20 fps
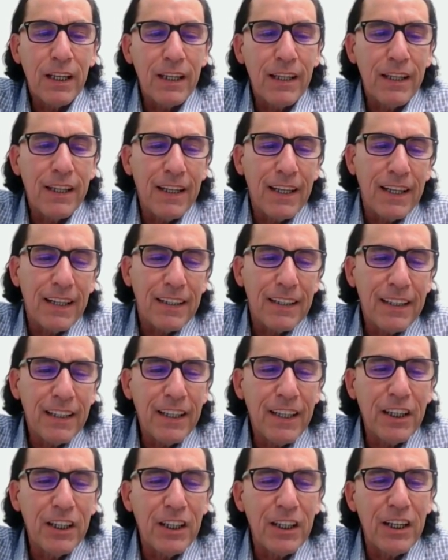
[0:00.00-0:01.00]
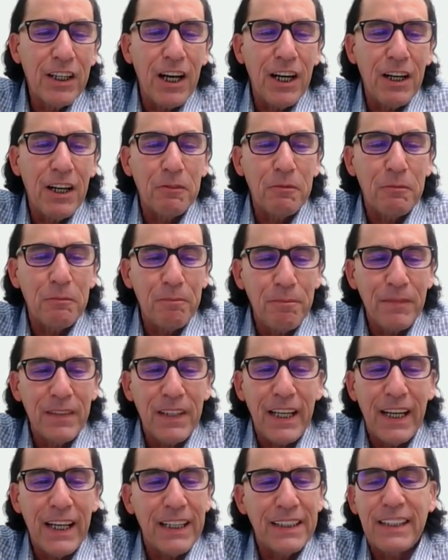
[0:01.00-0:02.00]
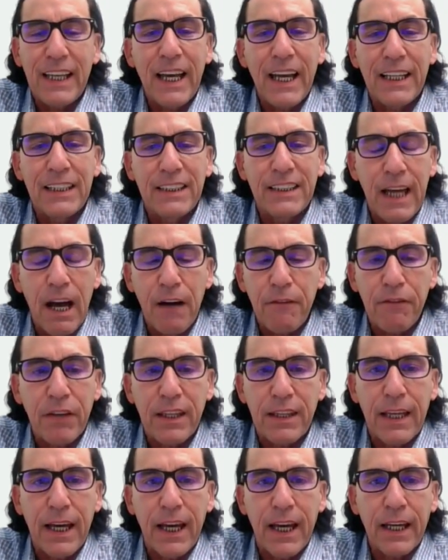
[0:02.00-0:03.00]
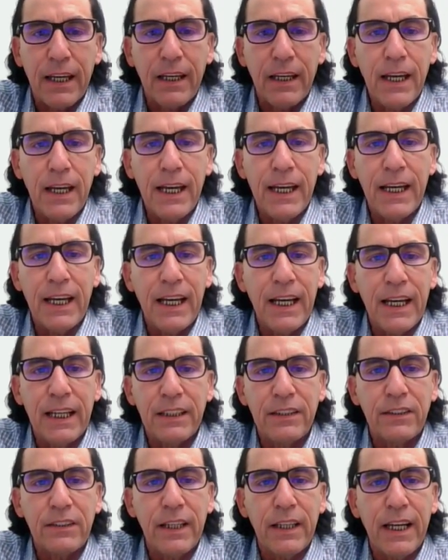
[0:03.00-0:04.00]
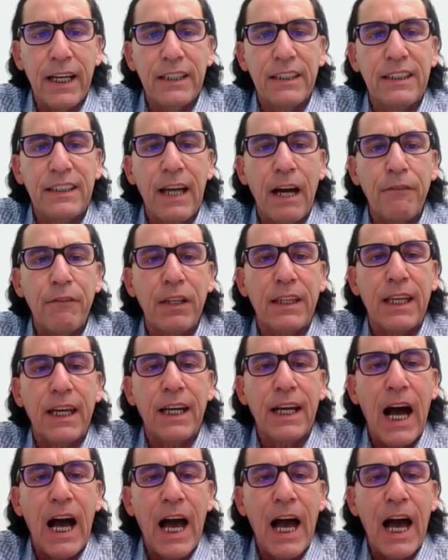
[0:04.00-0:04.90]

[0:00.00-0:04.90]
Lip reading: Yeah, you know, it's everything. It's everything.